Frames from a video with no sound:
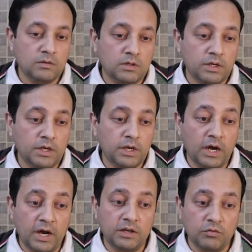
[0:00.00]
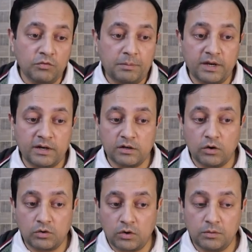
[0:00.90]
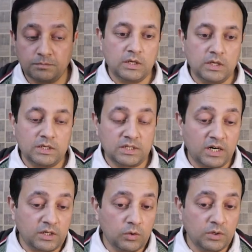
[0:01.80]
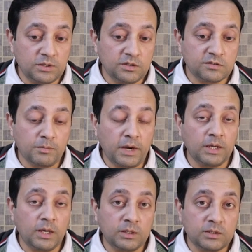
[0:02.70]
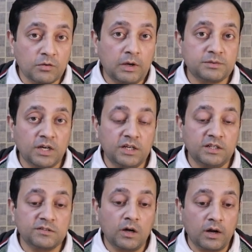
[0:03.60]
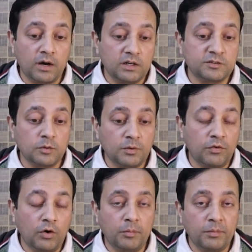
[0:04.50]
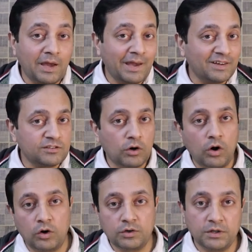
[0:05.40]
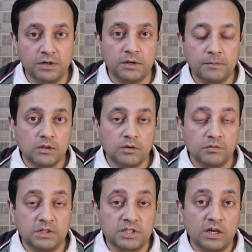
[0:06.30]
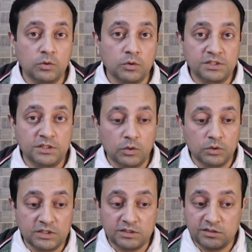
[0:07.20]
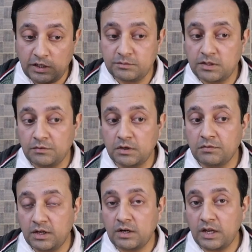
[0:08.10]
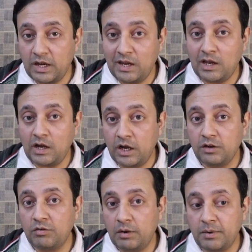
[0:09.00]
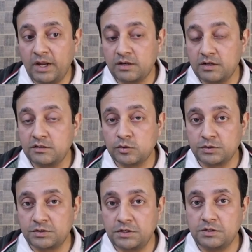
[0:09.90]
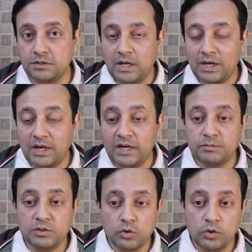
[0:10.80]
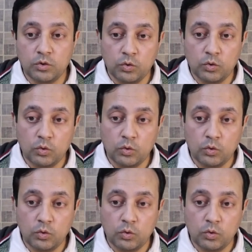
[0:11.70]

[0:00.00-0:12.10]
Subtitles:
aiwebranker.com. Not only this, my other websites are also performing extraordinary, which are hosted on the same server where aiwebranker is hosted. Let me show you